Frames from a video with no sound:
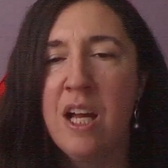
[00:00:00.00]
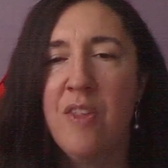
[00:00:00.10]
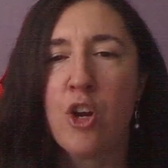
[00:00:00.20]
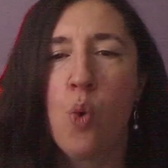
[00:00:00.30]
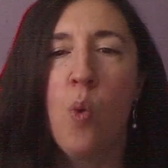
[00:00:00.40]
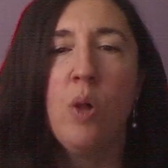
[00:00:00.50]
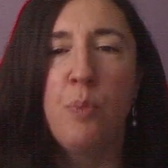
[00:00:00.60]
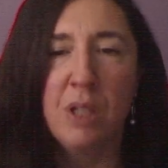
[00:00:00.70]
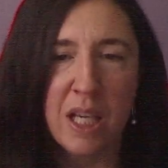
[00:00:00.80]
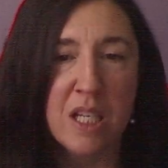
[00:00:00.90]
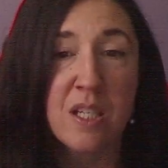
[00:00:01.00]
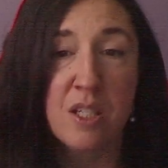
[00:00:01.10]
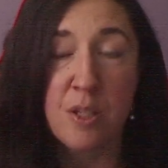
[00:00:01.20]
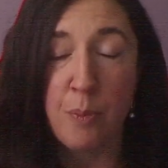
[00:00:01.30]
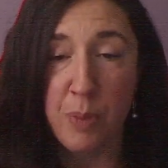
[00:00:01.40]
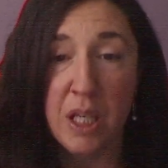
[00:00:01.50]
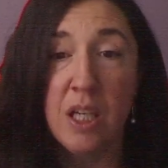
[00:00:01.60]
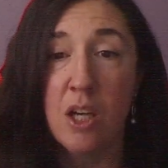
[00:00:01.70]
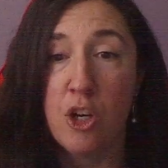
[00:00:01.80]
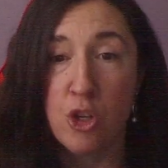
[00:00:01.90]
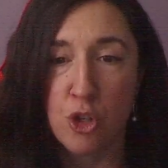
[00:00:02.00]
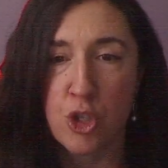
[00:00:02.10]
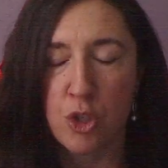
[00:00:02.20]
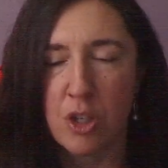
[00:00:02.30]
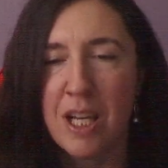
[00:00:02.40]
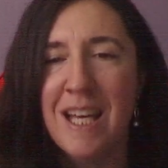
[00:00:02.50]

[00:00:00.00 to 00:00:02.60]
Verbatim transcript: they're well placed to be a nurturer.